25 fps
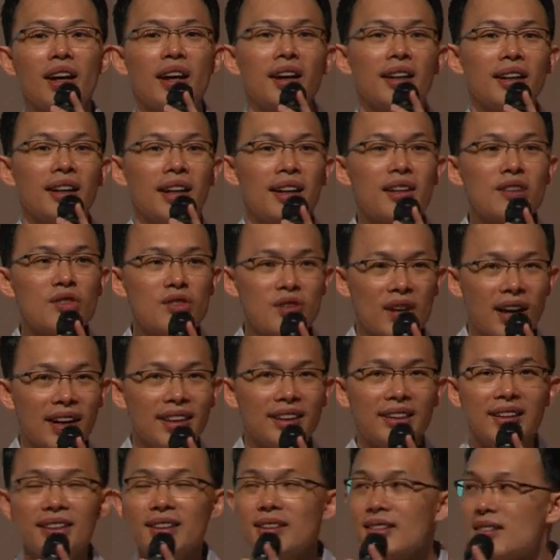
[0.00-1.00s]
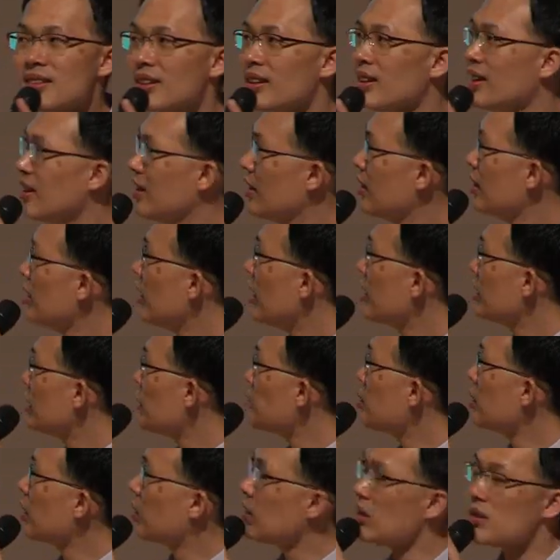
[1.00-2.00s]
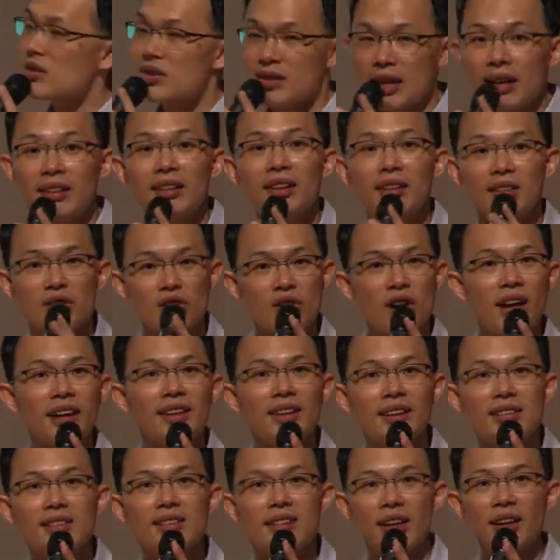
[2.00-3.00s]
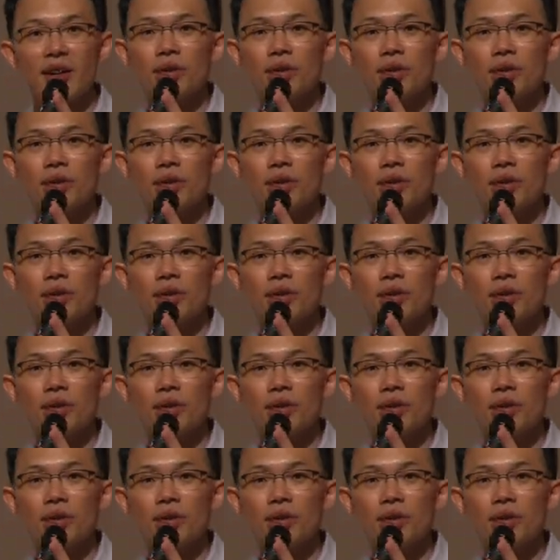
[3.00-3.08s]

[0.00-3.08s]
and then Chinese, typical standard Chinese